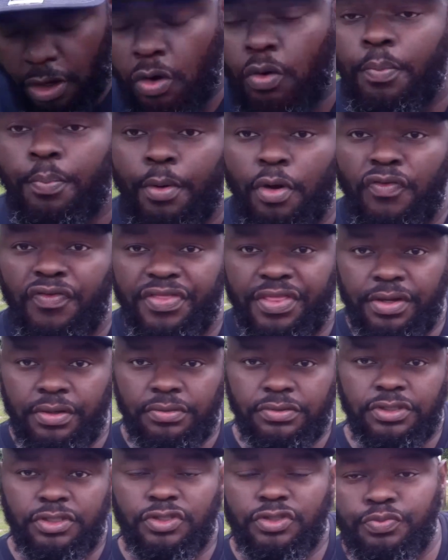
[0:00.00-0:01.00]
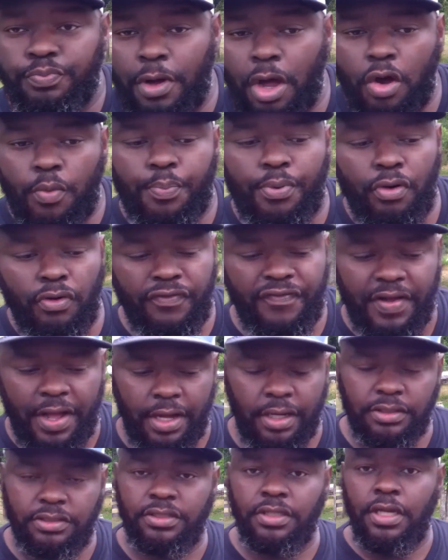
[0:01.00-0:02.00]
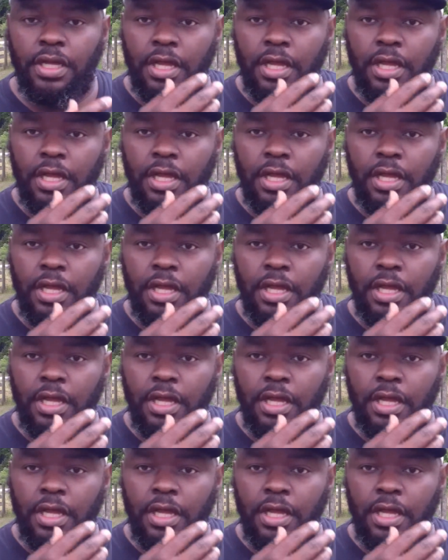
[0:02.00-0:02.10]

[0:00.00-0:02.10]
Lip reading: on both of those, small profiles,